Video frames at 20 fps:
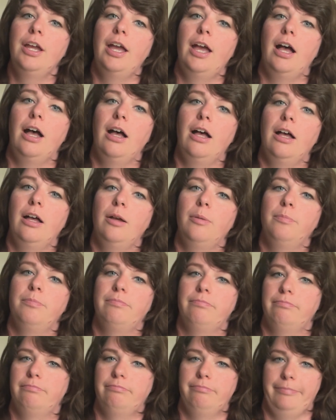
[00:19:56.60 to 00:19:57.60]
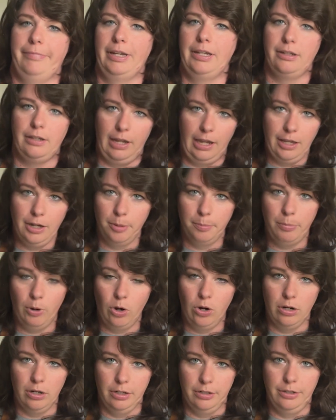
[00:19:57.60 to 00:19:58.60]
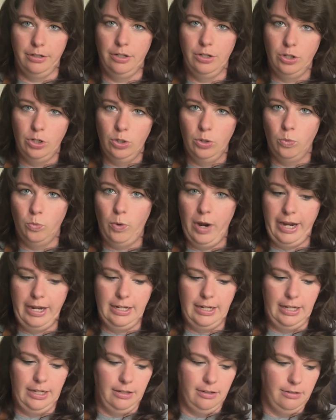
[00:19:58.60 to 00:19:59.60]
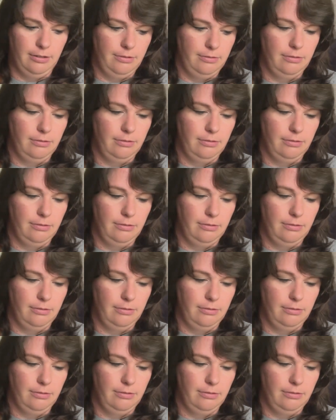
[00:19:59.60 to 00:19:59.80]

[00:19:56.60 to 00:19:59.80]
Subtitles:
like in a barn, waiting